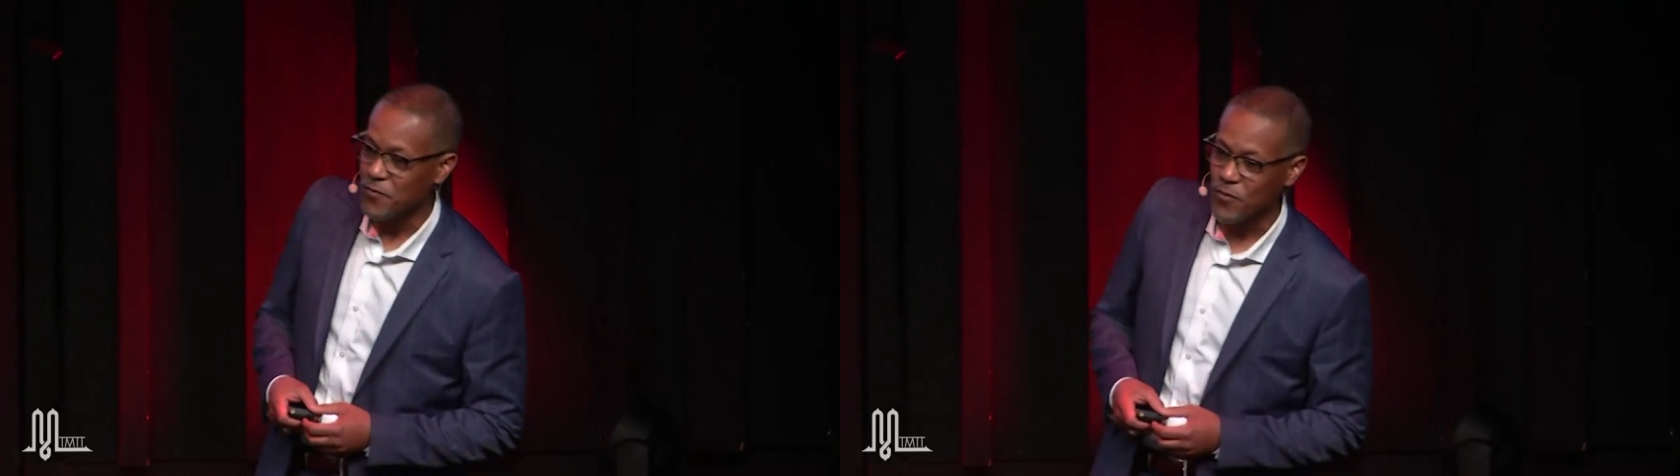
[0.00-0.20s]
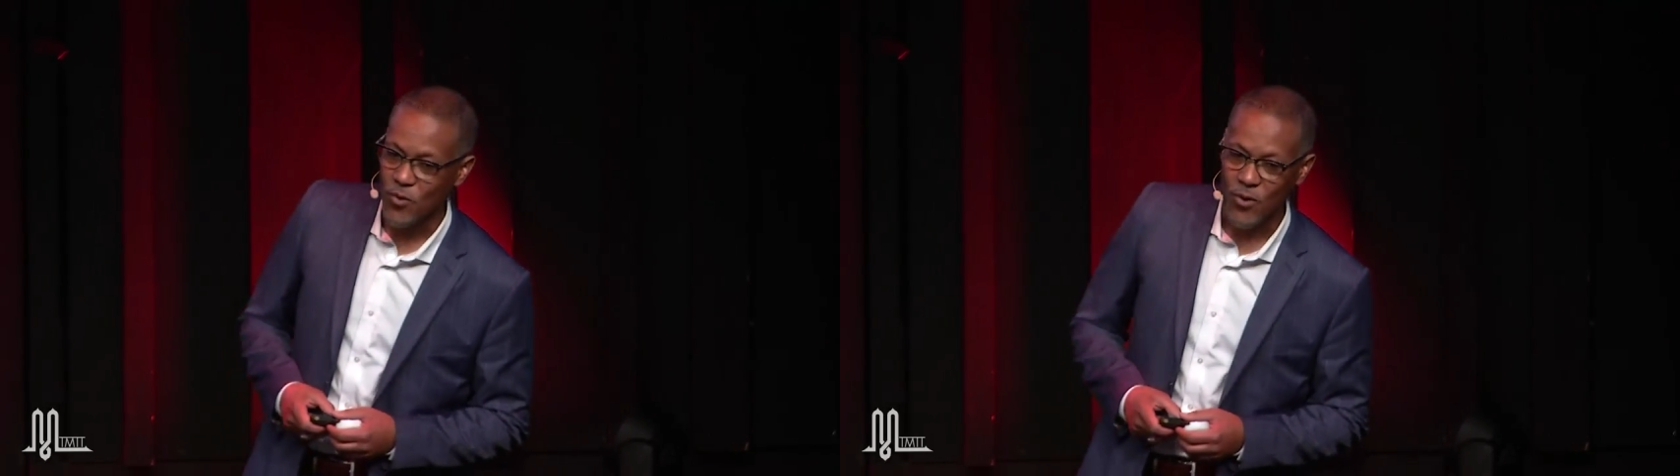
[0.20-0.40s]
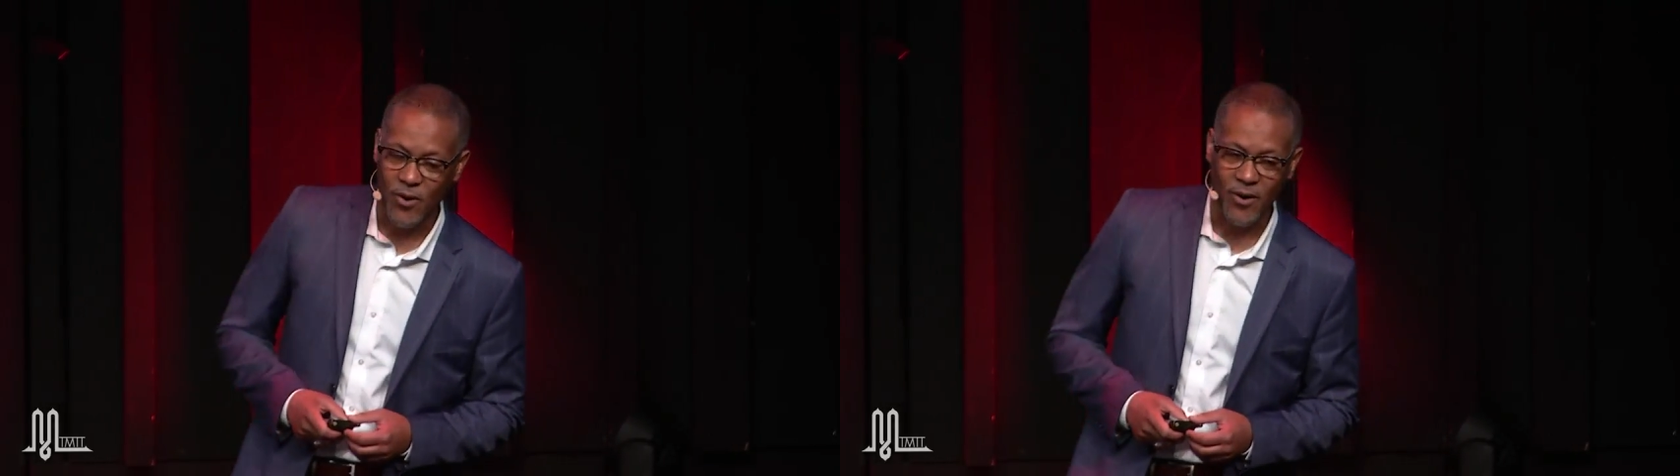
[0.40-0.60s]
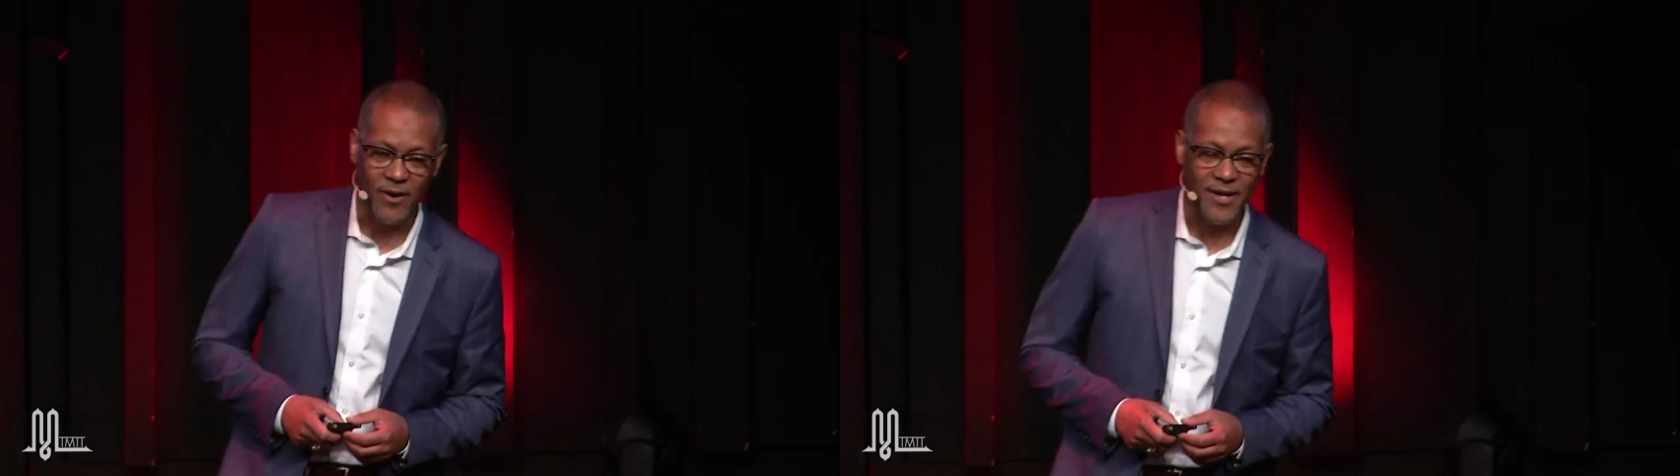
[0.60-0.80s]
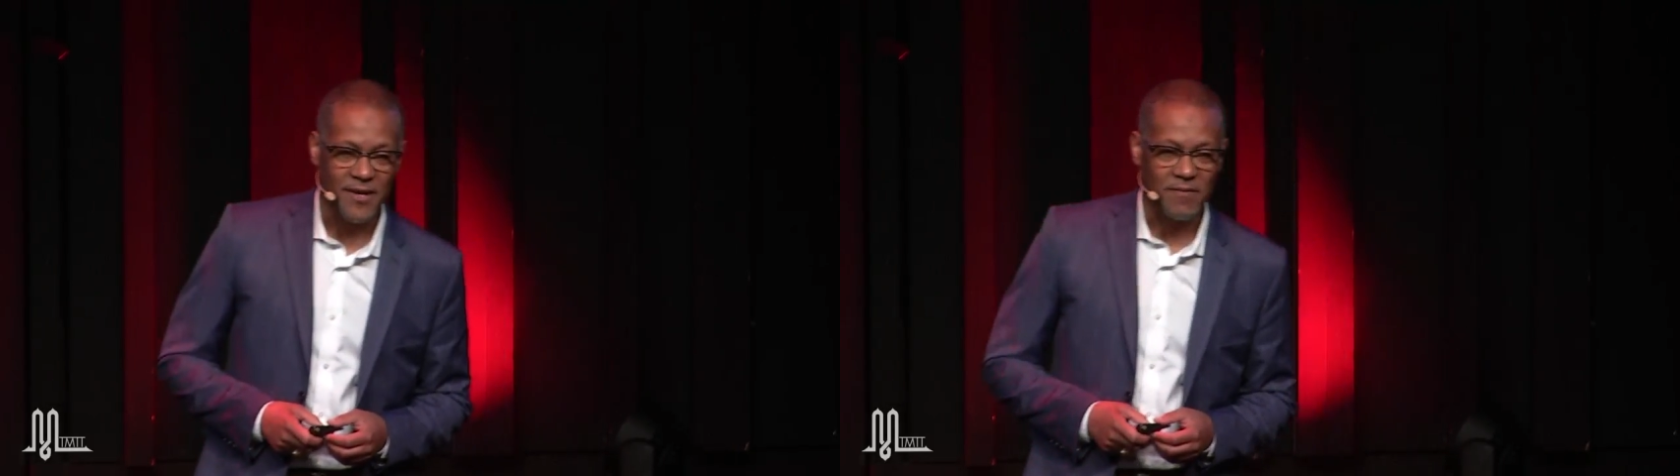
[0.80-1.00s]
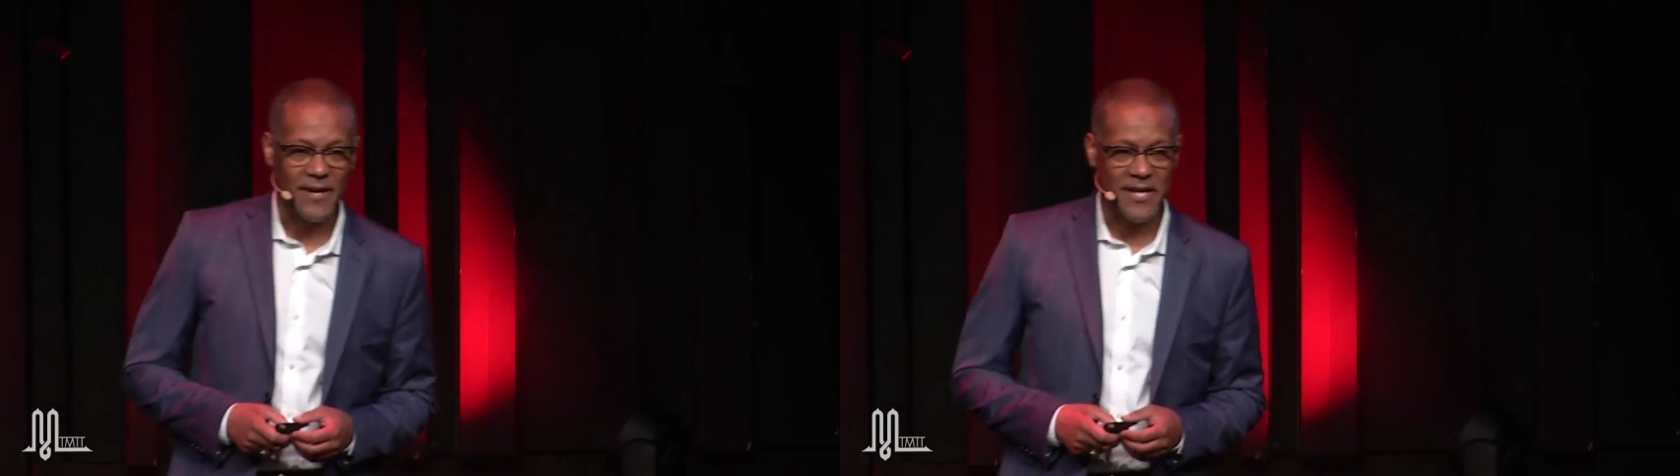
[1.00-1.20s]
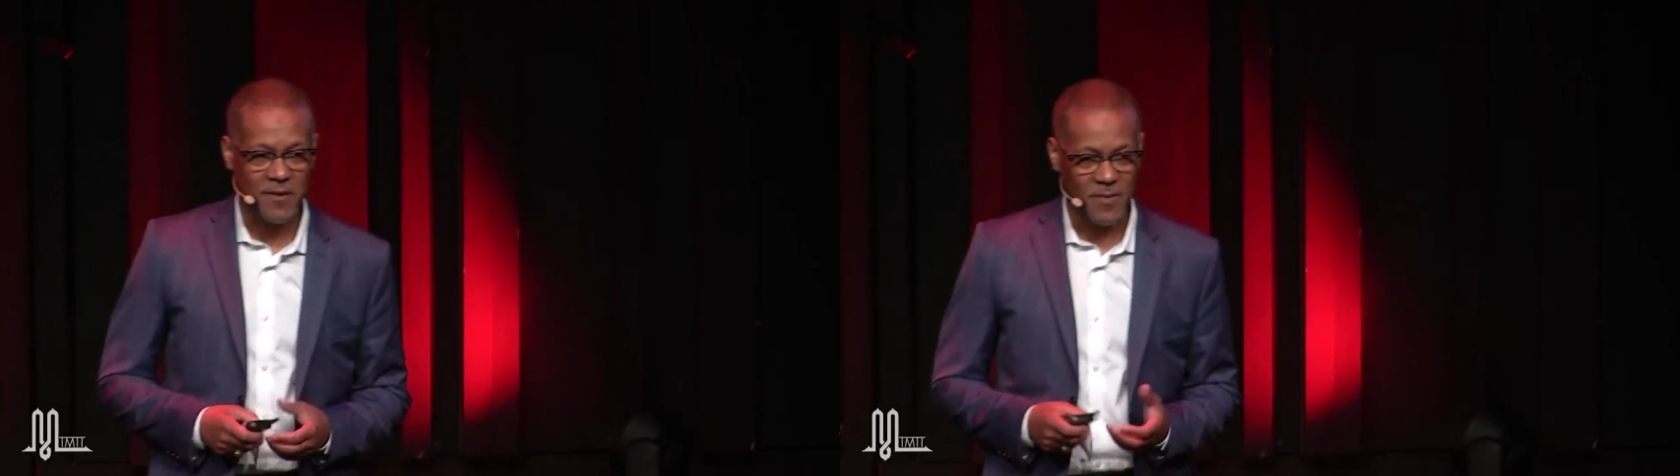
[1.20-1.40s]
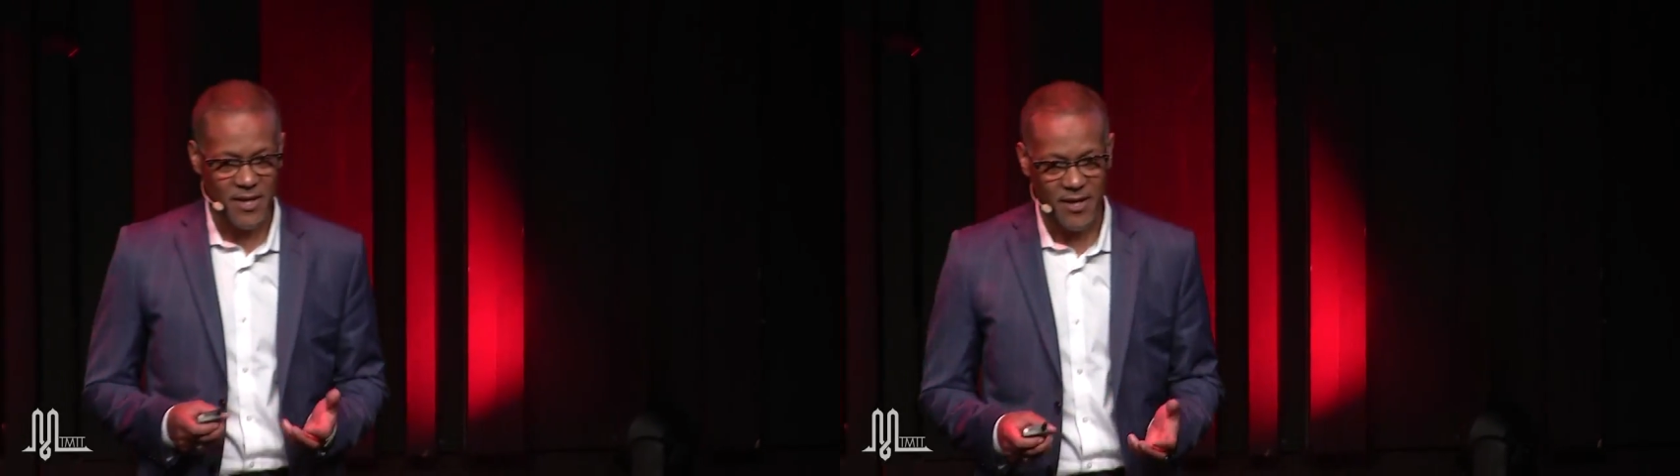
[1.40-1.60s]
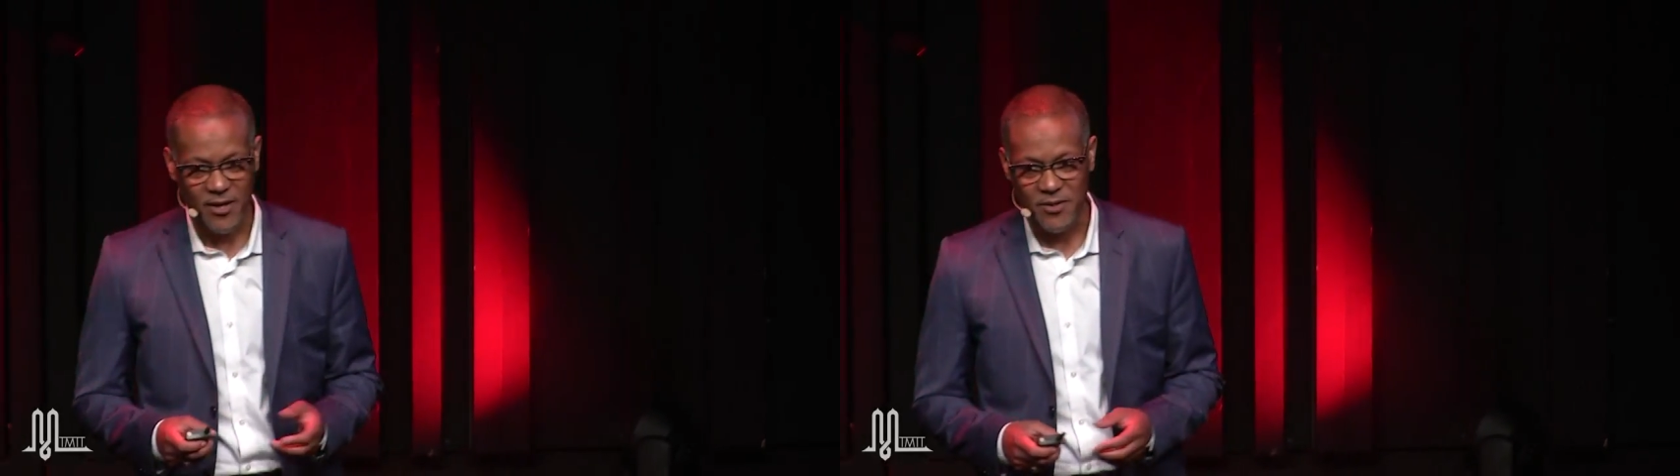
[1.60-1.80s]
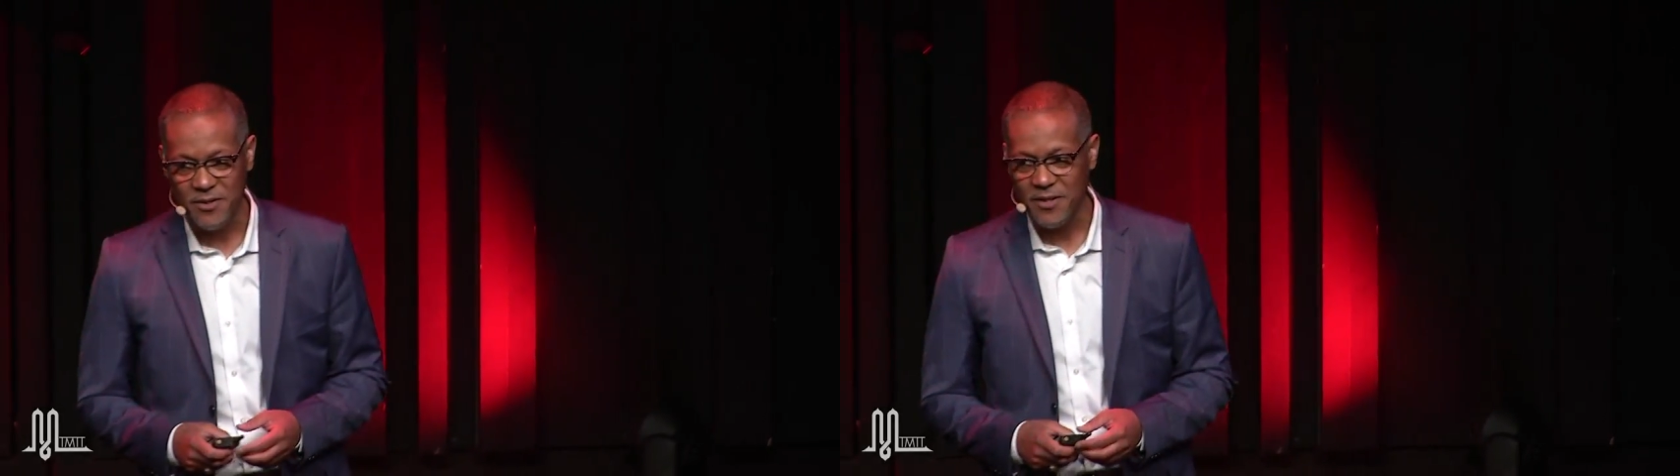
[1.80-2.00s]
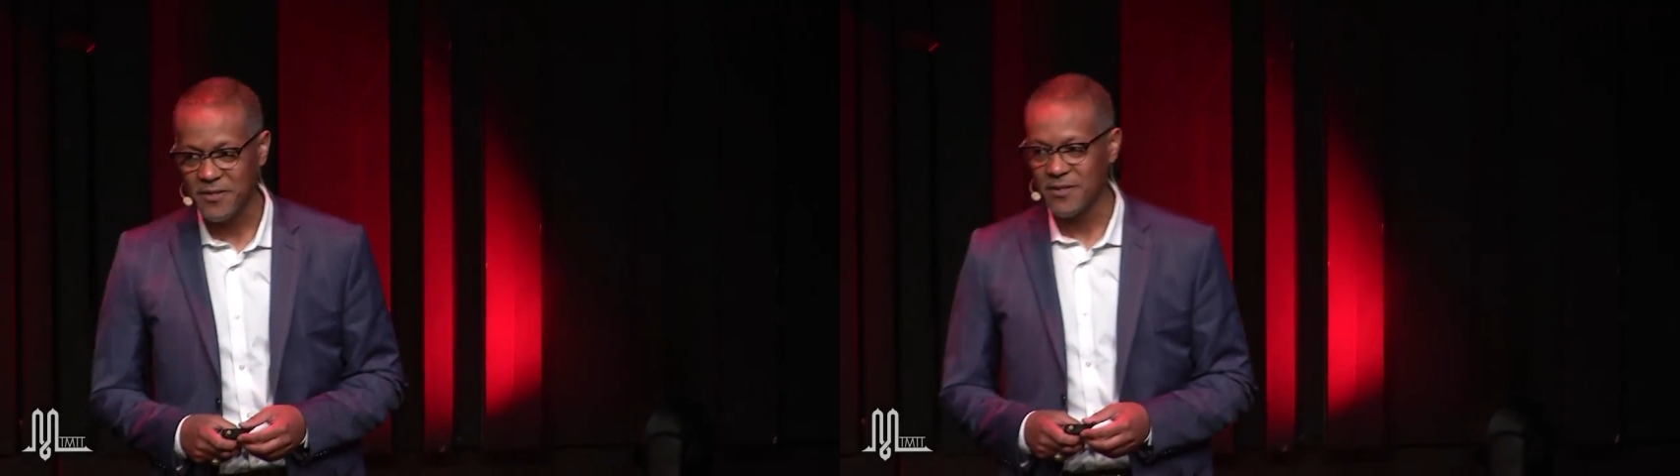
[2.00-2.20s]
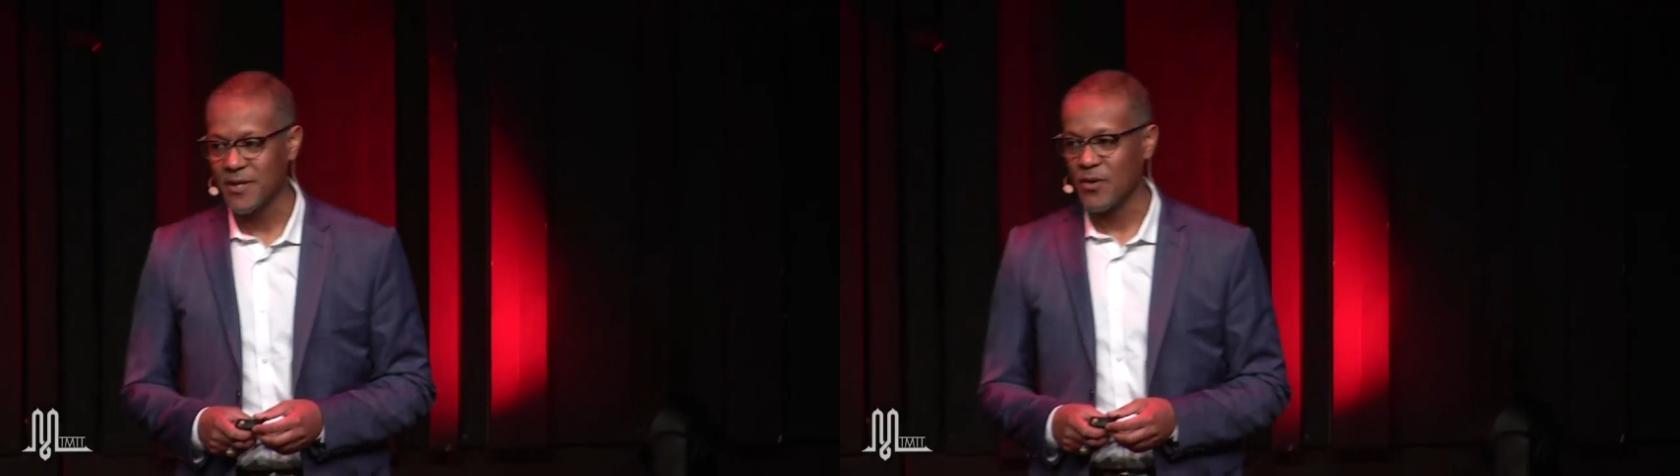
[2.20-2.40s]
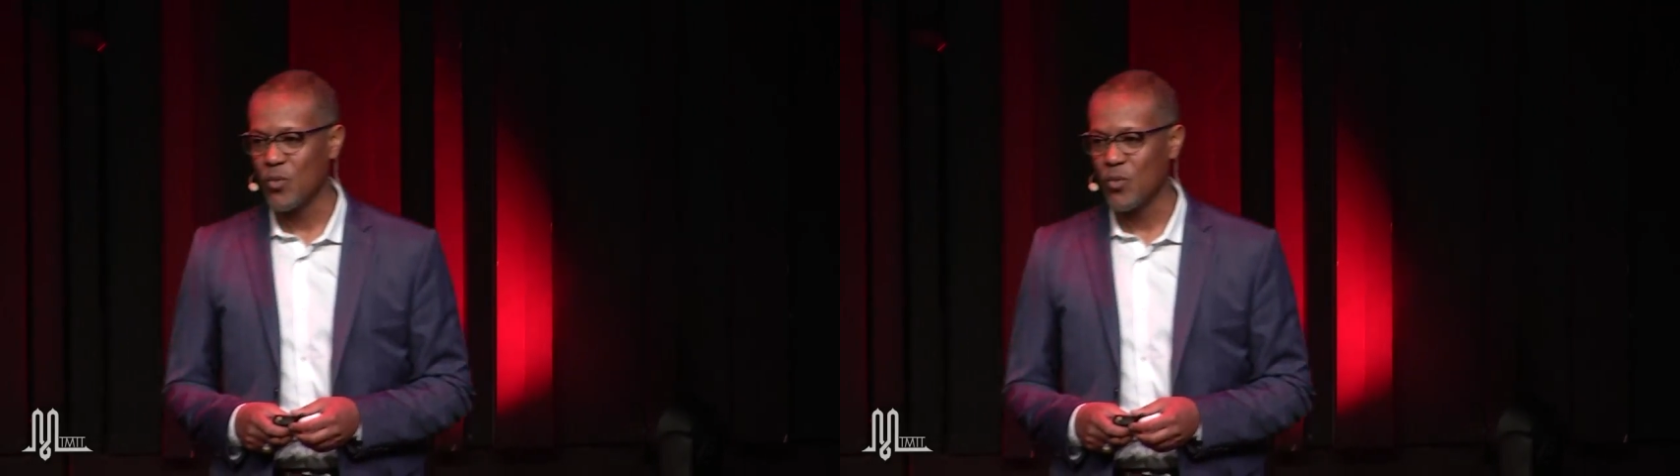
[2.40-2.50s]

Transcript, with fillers: for inviting me here to this uh,